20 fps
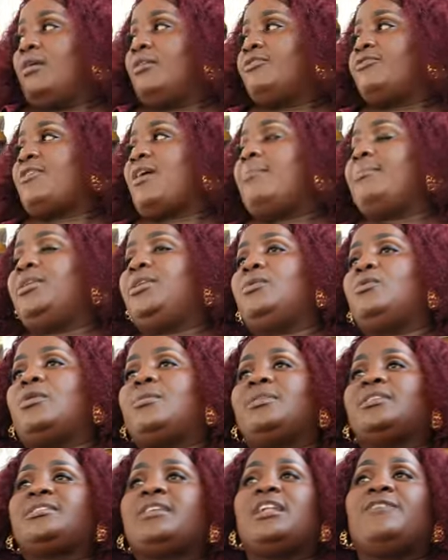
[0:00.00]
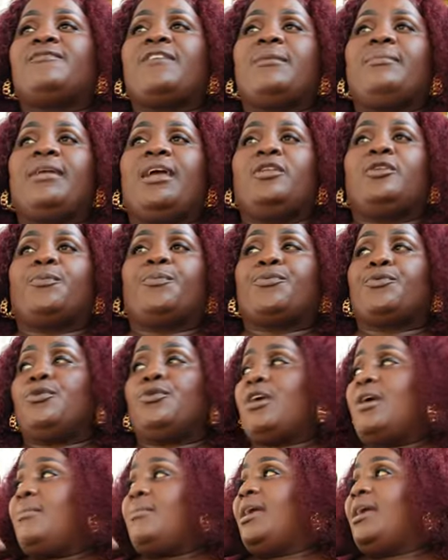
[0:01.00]
From me know myself, I had a
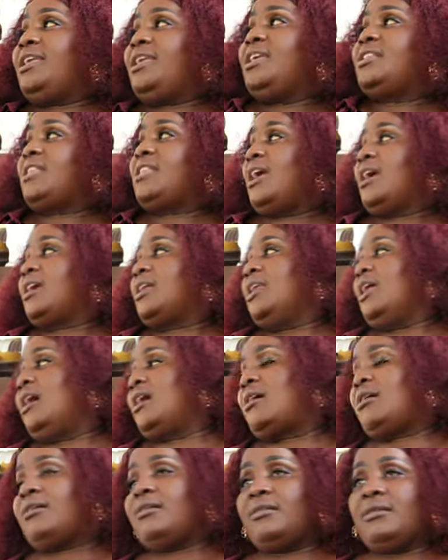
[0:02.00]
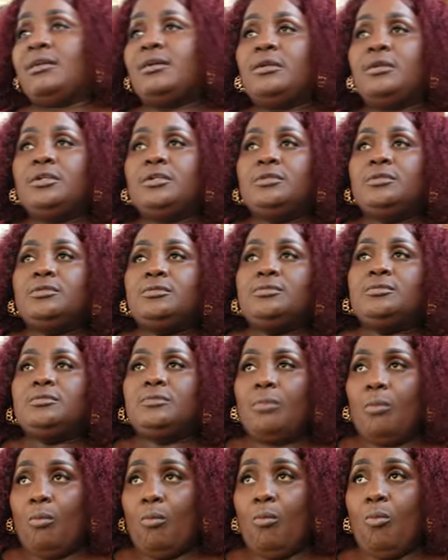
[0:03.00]
program at 8 o'clock.
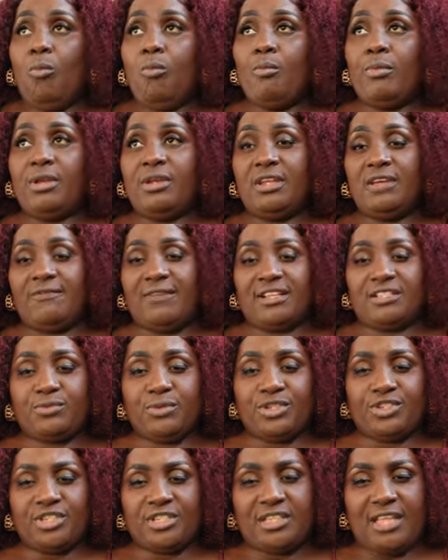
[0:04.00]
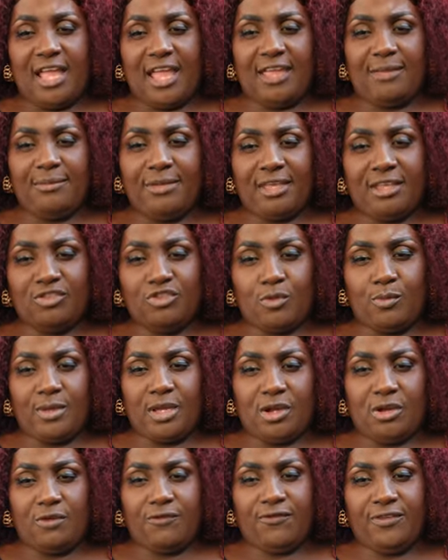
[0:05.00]
I never switch the time yet, so I
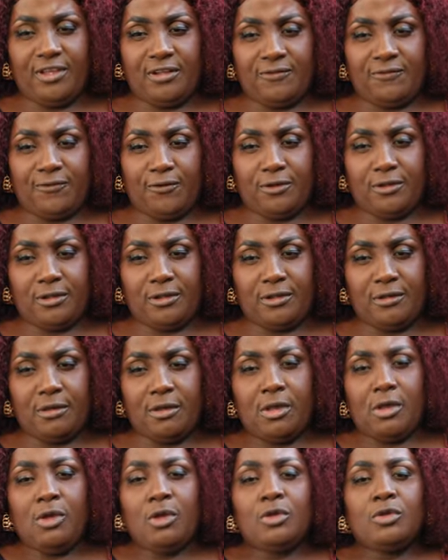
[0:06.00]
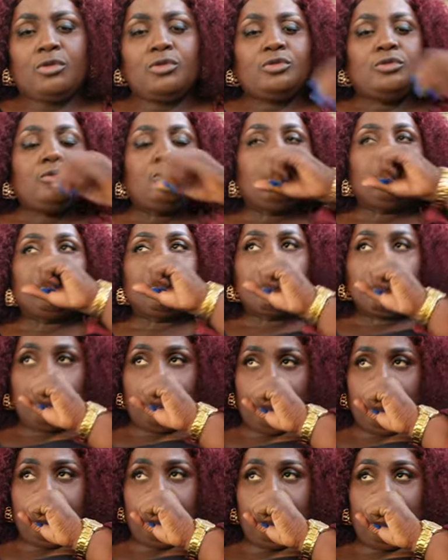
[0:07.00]
go feel funny.
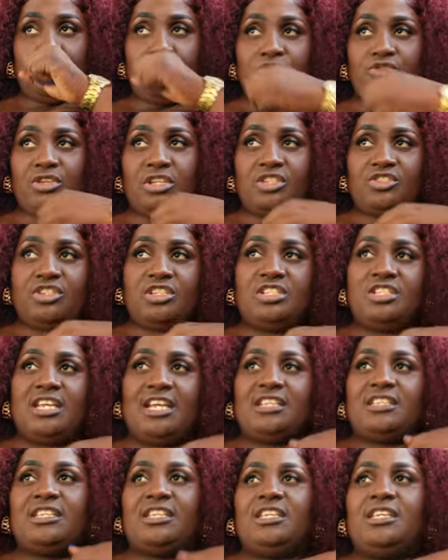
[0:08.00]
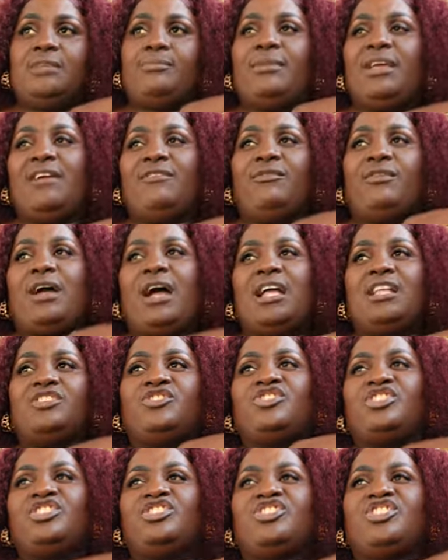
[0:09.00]
Go drink ginger tea, I have hot
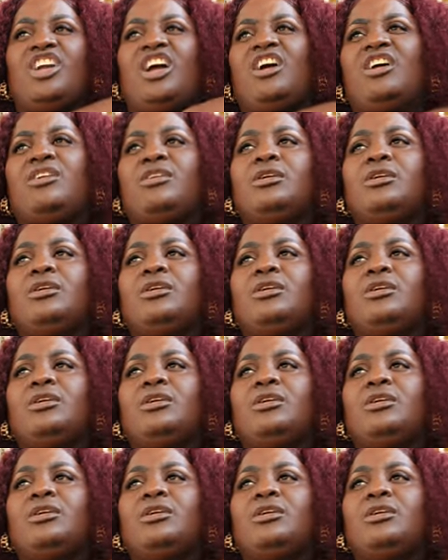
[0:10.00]
ginger.